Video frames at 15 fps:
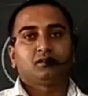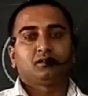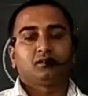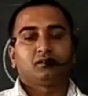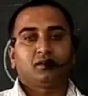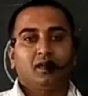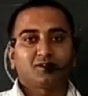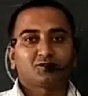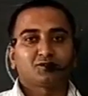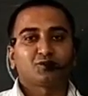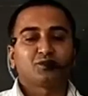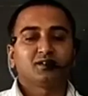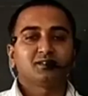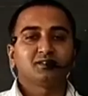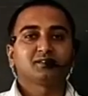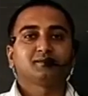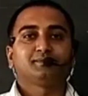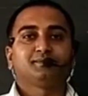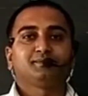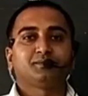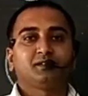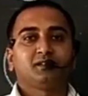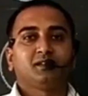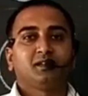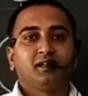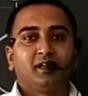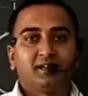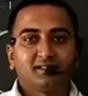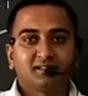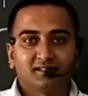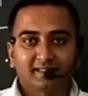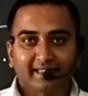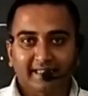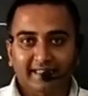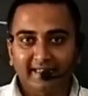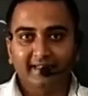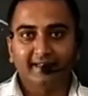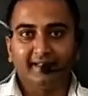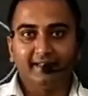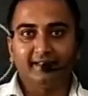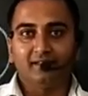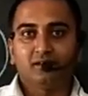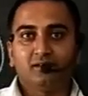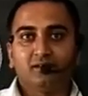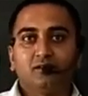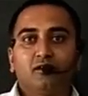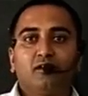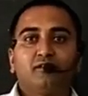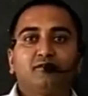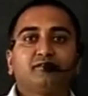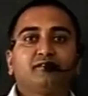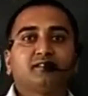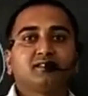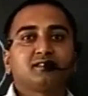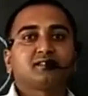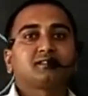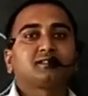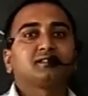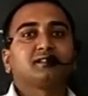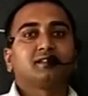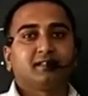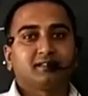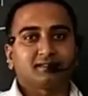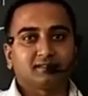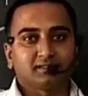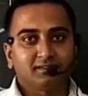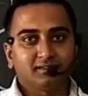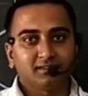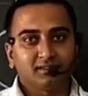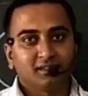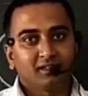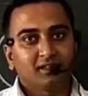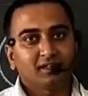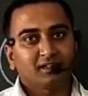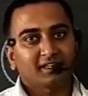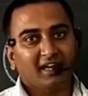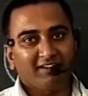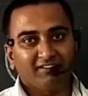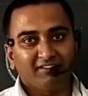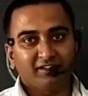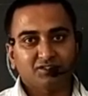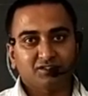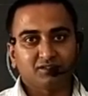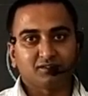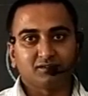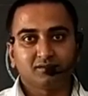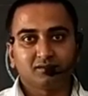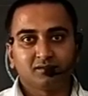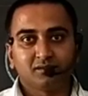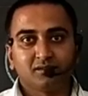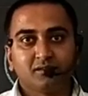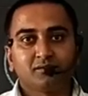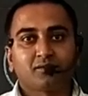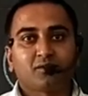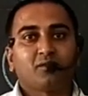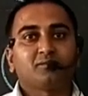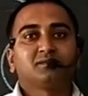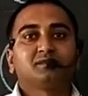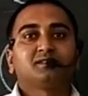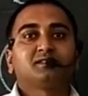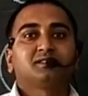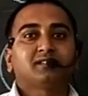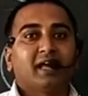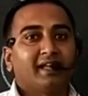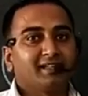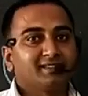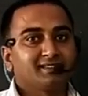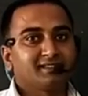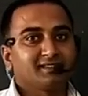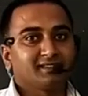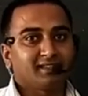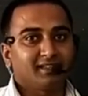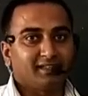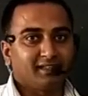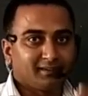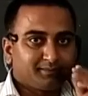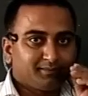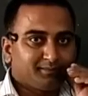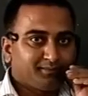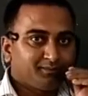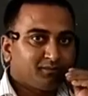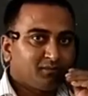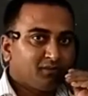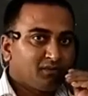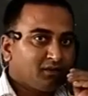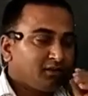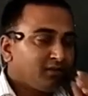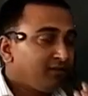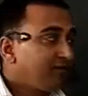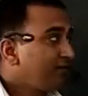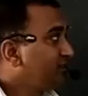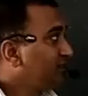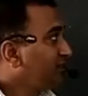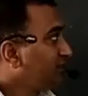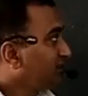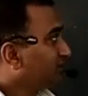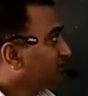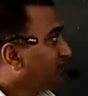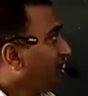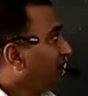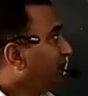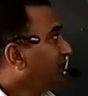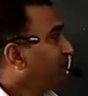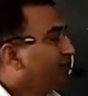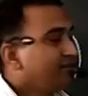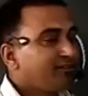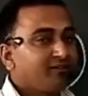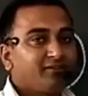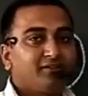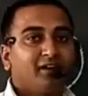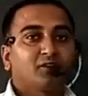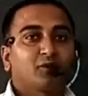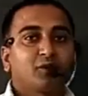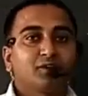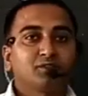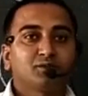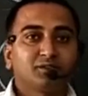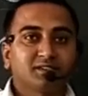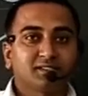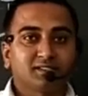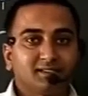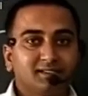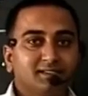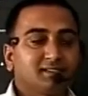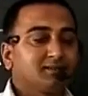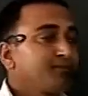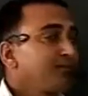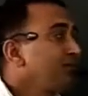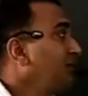Hi students, it is the second day of first lesson gravitation from science A. Within this part, we are going to discuss